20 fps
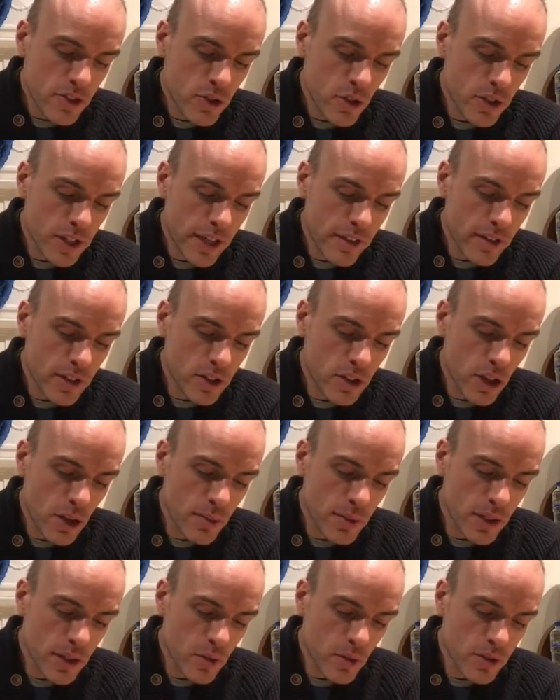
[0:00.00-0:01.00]
Shukdev
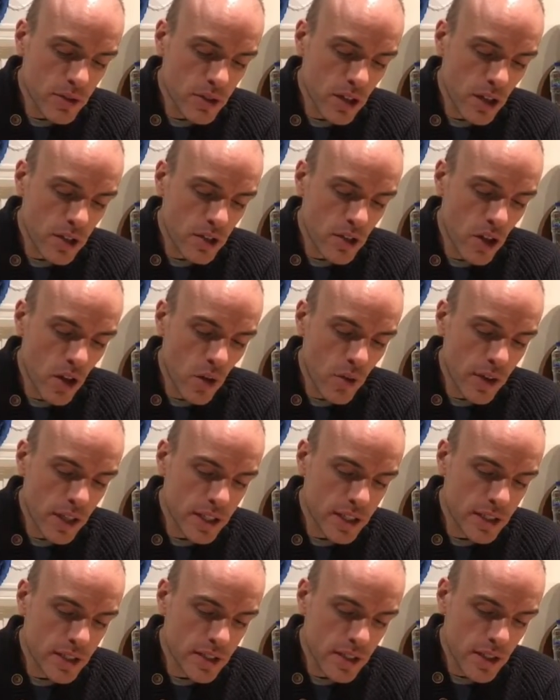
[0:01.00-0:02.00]
Goswami was not known
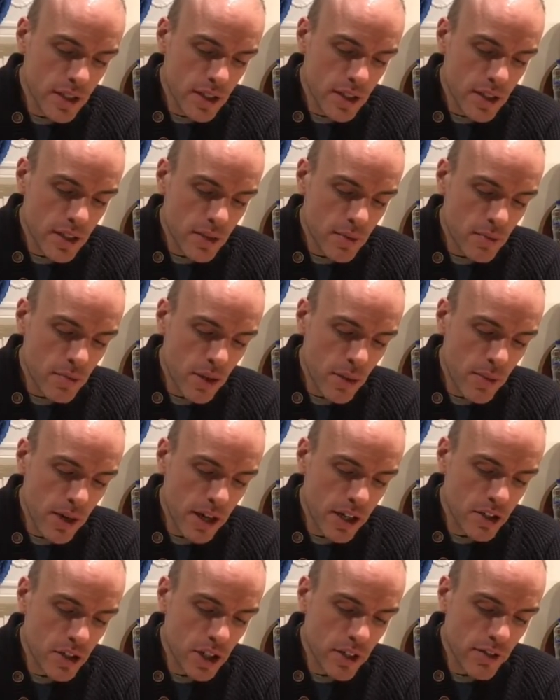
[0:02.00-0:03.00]
as
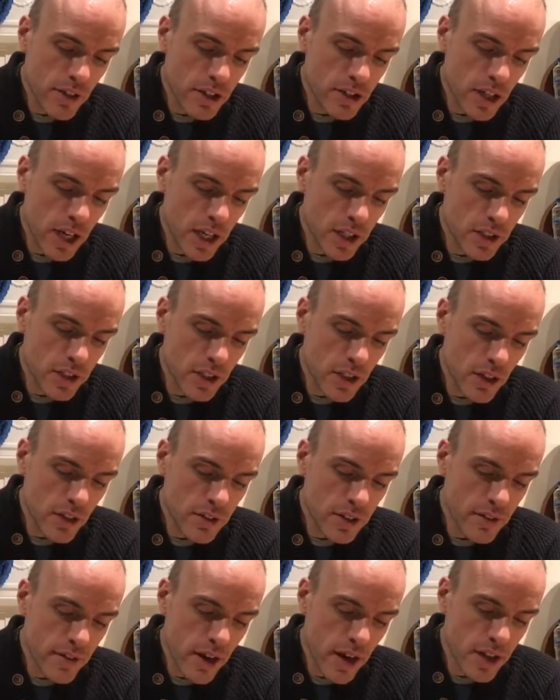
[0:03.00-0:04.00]
Brahmarshi, Vajarsi,
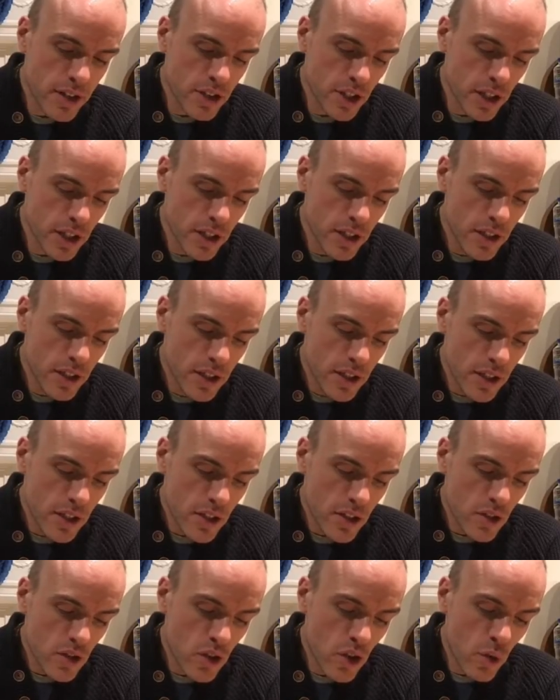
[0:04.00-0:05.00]
or Devarshi,
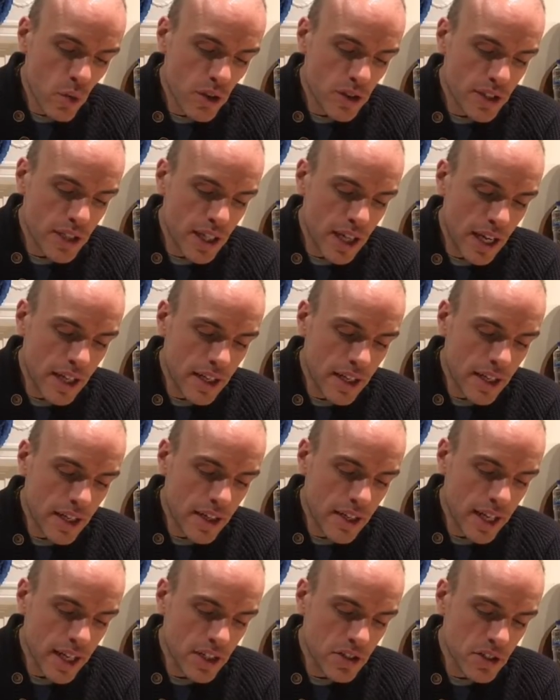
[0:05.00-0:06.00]
nor was he an
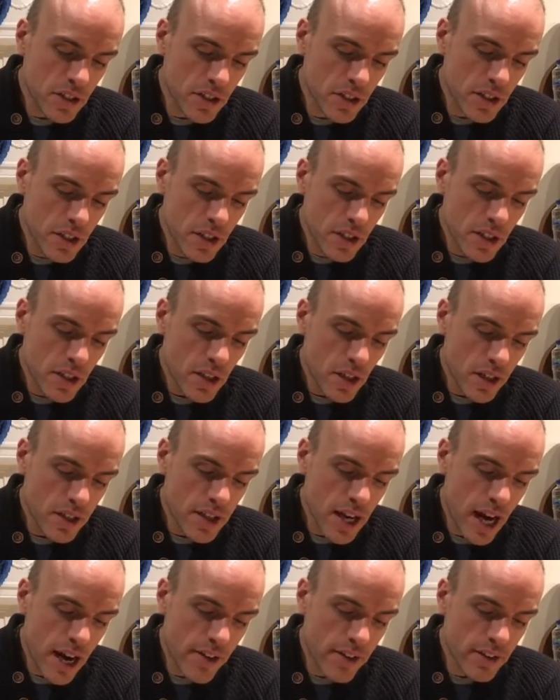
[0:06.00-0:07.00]
incarnation like
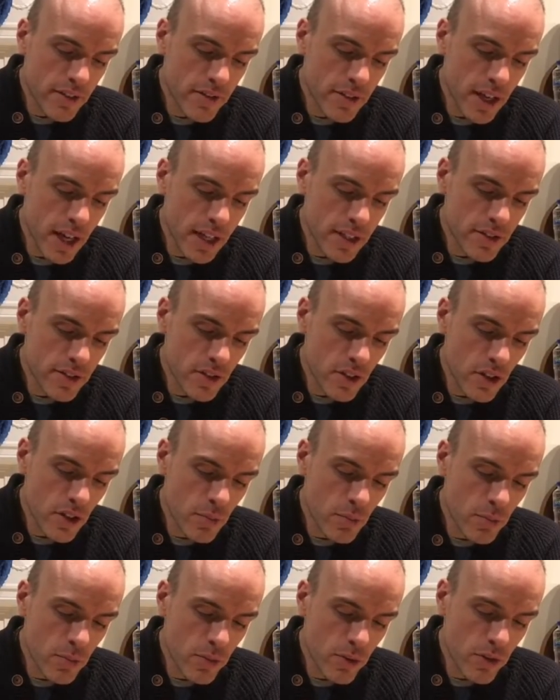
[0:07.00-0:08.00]
Narad, Vyas,
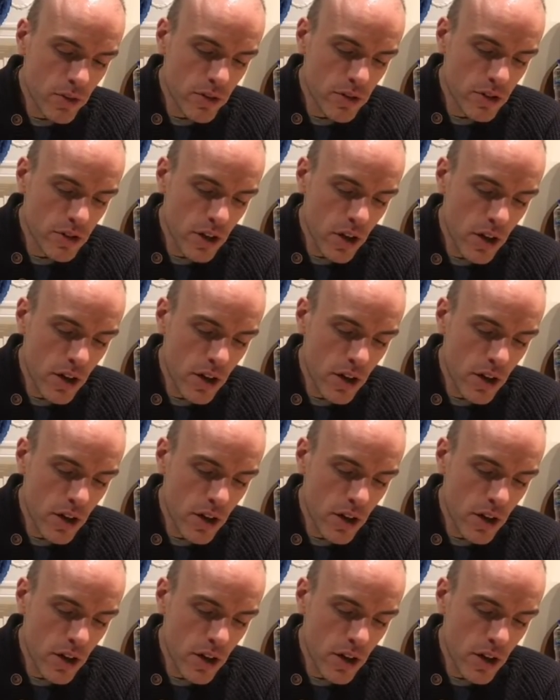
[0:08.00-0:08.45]
or